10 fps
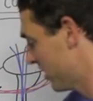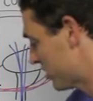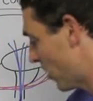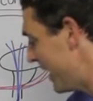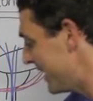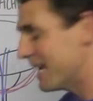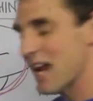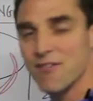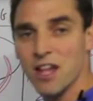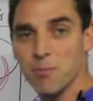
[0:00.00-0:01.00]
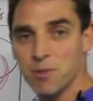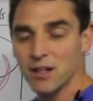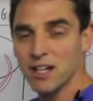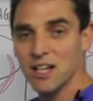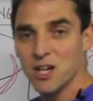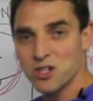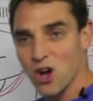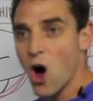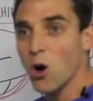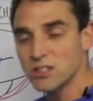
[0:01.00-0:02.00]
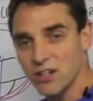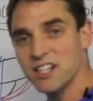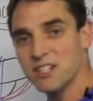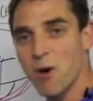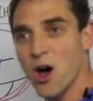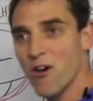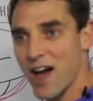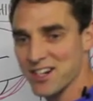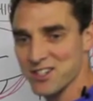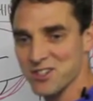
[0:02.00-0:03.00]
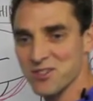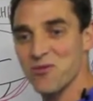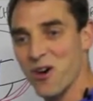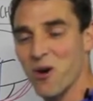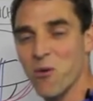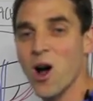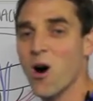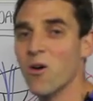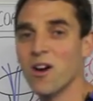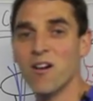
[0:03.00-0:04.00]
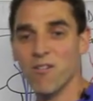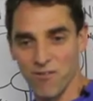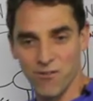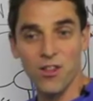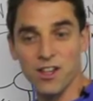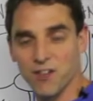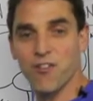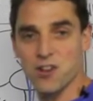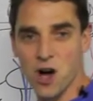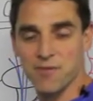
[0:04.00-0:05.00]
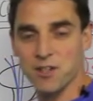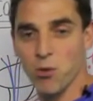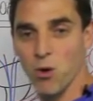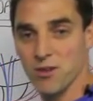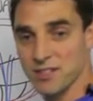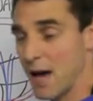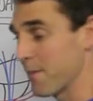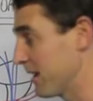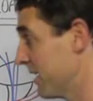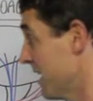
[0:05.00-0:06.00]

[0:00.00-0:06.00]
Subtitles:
So he didn't have that ability to alter his motor actions very well for the different types of ball that was coming.